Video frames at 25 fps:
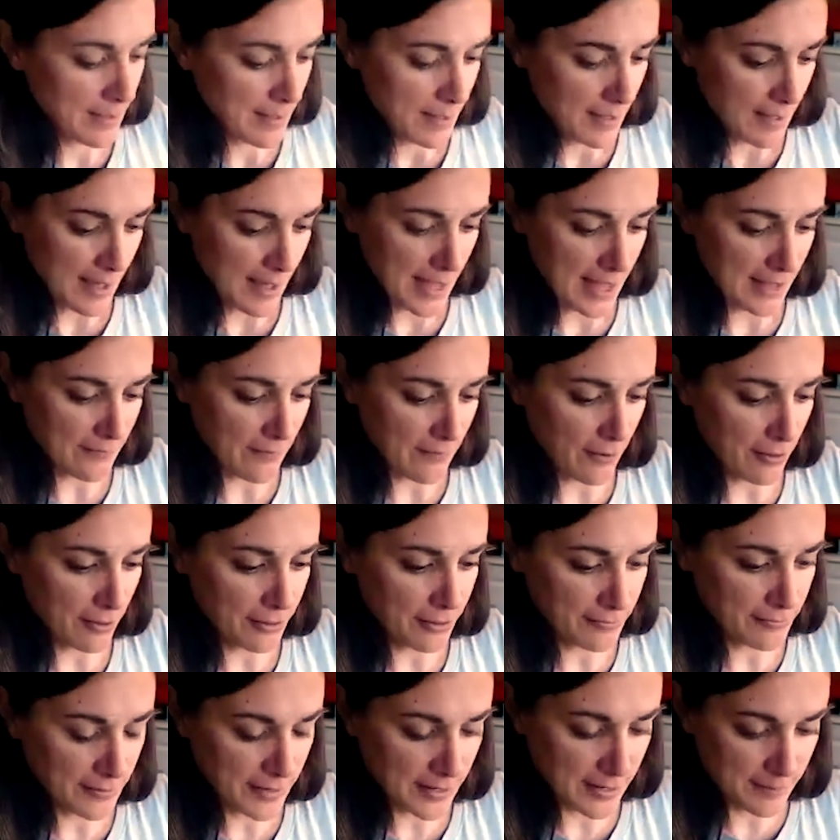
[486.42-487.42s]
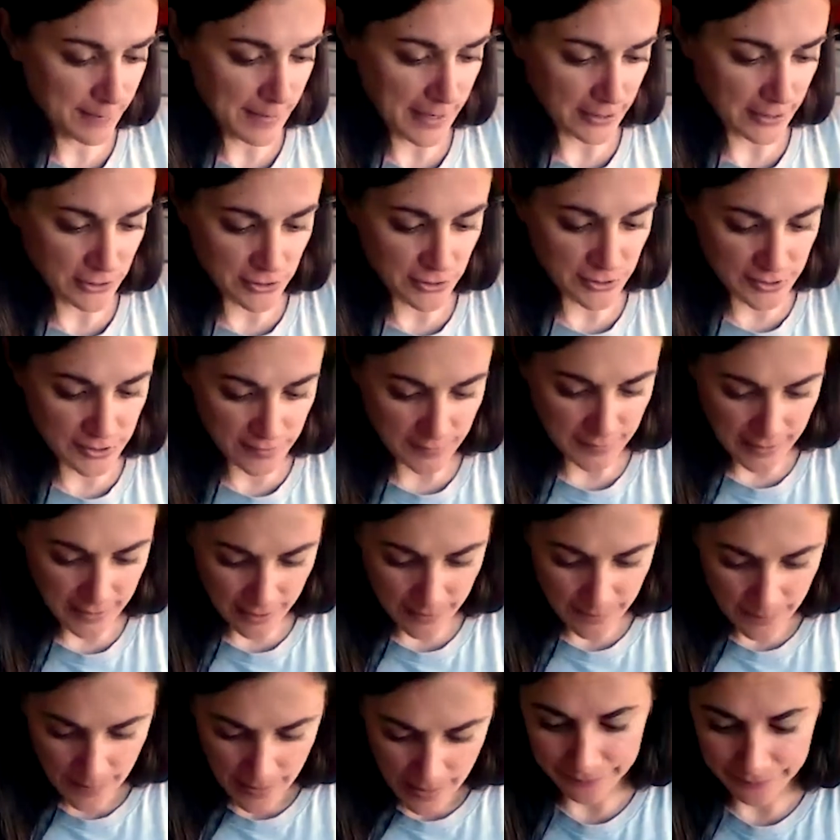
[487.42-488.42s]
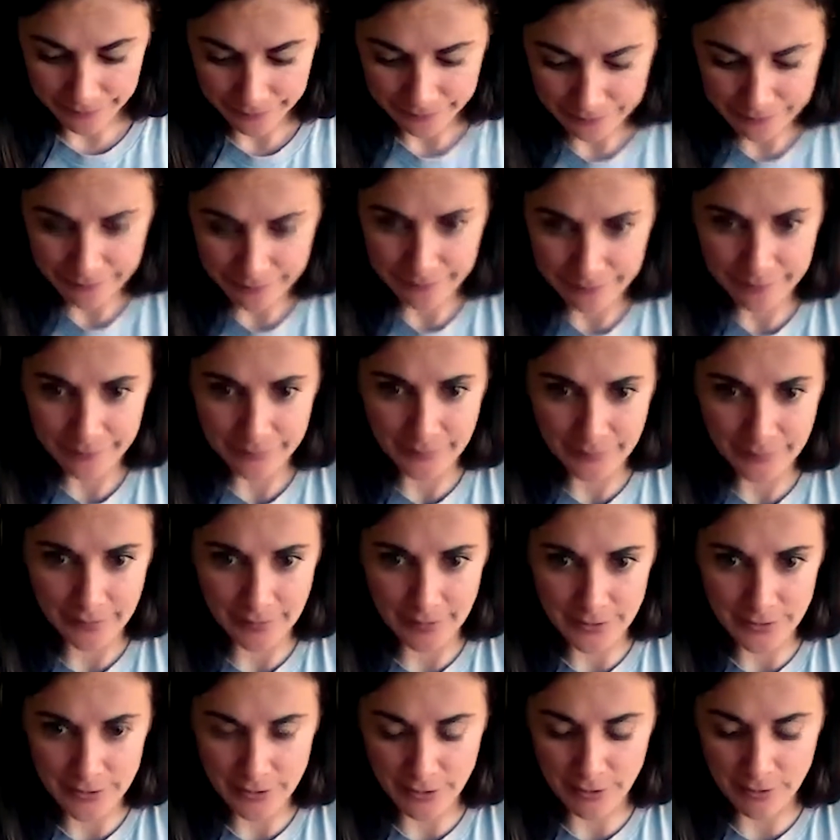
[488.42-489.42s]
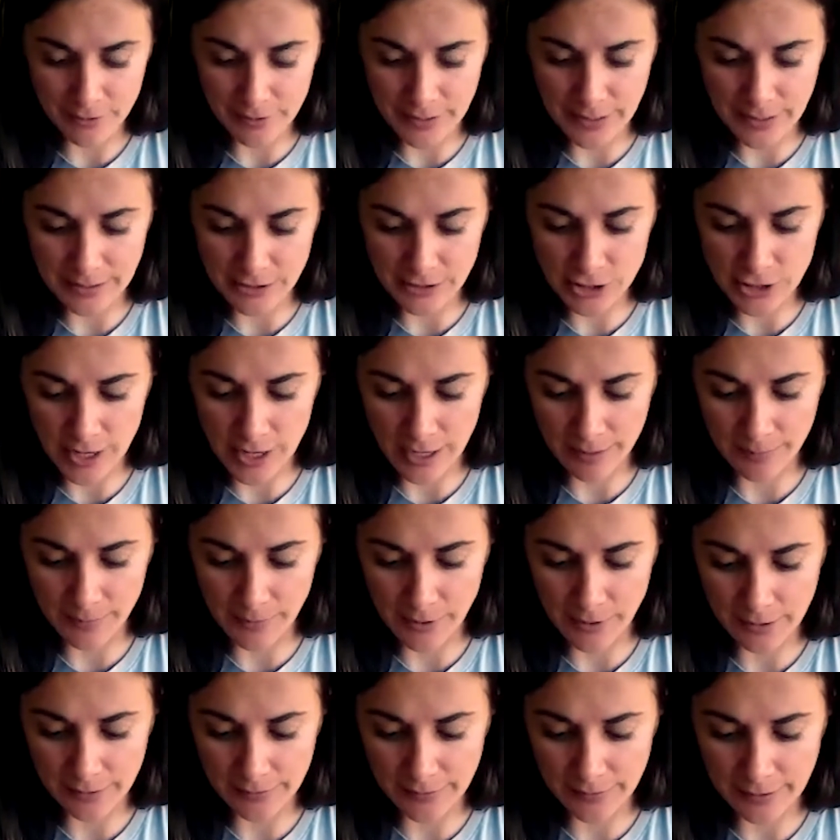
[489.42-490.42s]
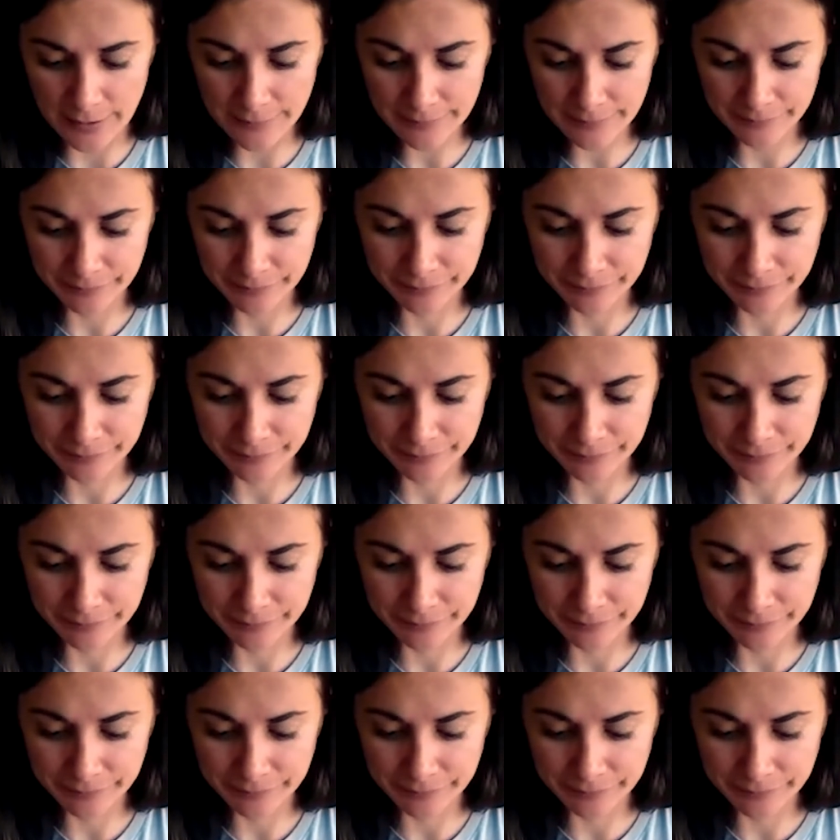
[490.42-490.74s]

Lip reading: I have all three pictures in there. There's a green check mark there.